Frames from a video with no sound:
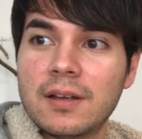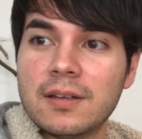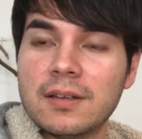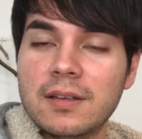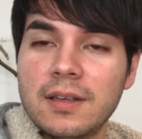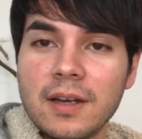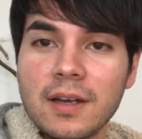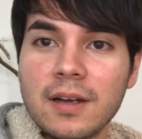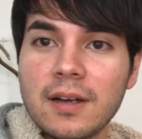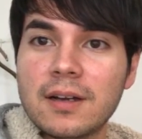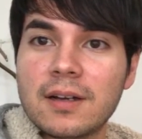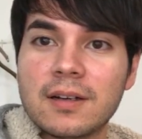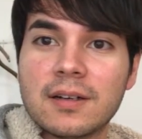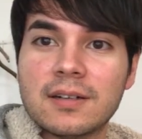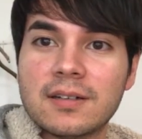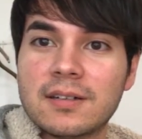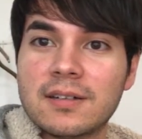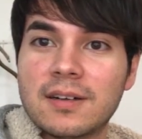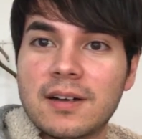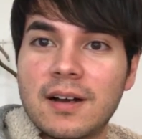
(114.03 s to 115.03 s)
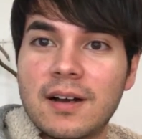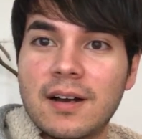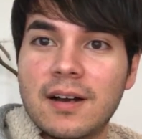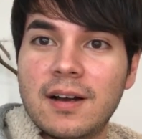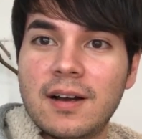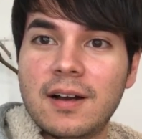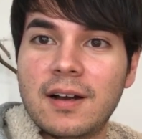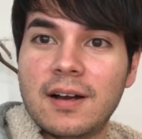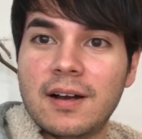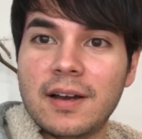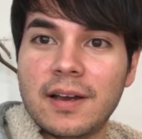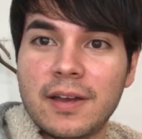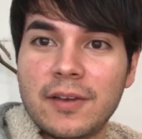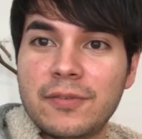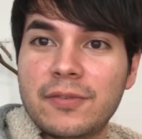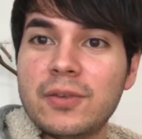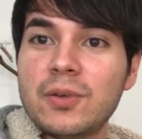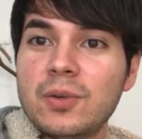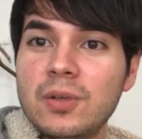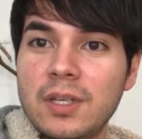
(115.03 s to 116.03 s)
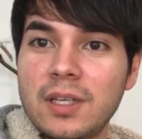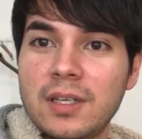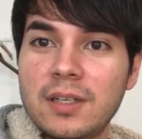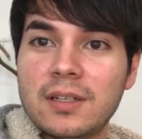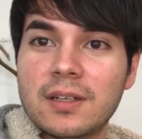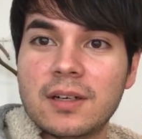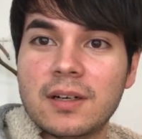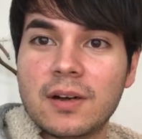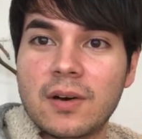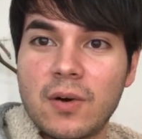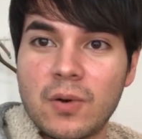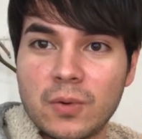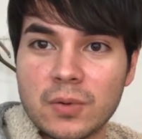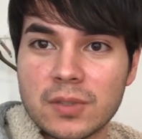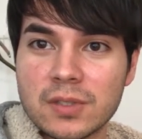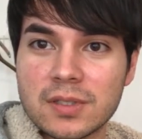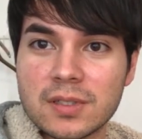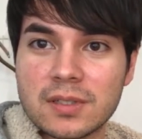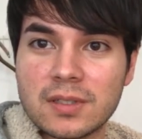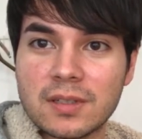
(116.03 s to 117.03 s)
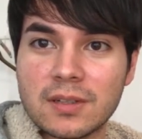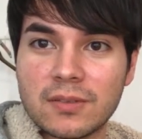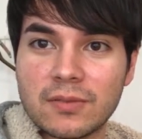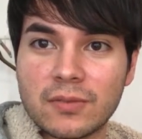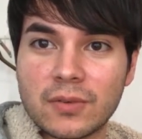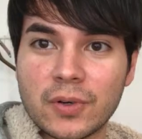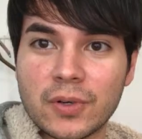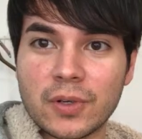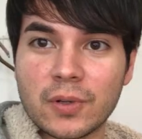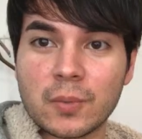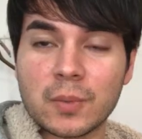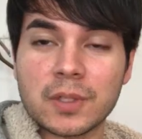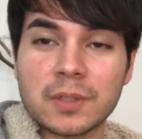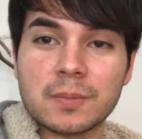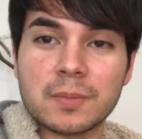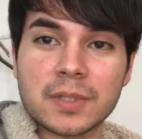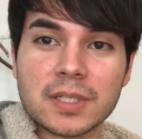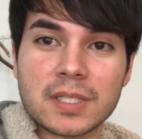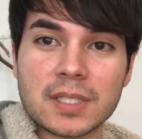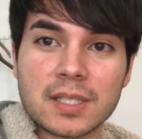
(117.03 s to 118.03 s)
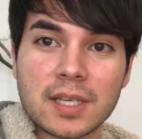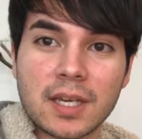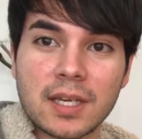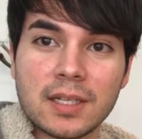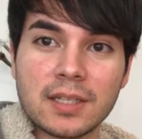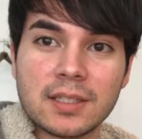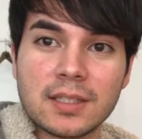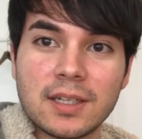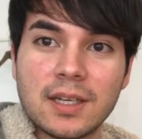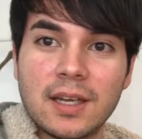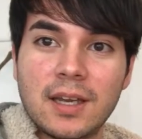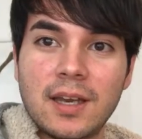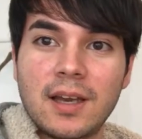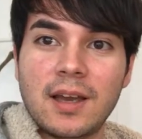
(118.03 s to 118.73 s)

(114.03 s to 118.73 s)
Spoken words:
Yeah. If you need a host for your WordPress site,